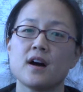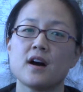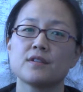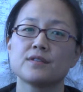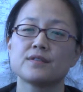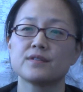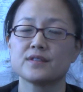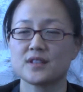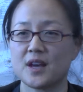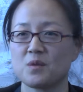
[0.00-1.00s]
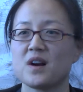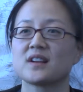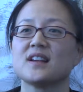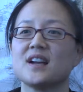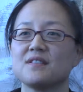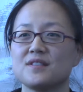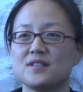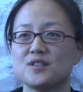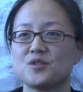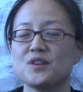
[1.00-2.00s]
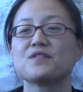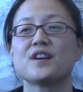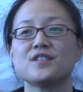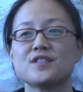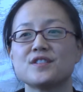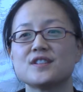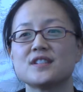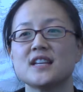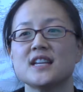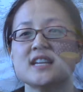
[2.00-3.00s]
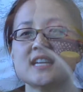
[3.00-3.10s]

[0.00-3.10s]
off sidewalk life and street vendors